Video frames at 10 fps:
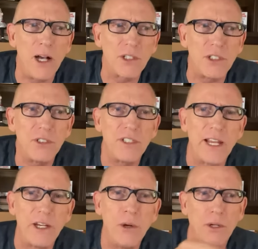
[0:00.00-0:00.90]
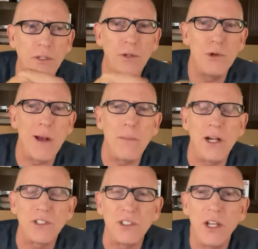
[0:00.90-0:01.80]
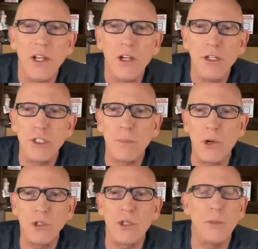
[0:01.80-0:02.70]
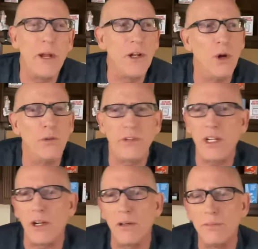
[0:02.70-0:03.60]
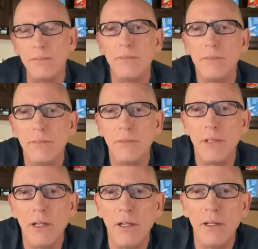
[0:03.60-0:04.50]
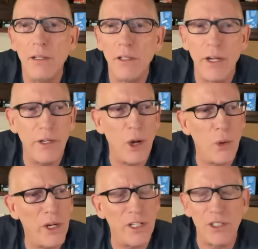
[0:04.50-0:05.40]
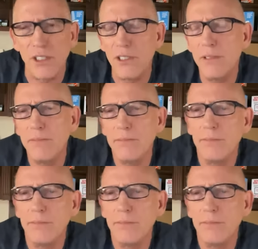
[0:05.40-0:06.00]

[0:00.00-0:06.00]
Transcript: boxes. Thank you. Drop boxes. Suppose there had been no video and no witnesses.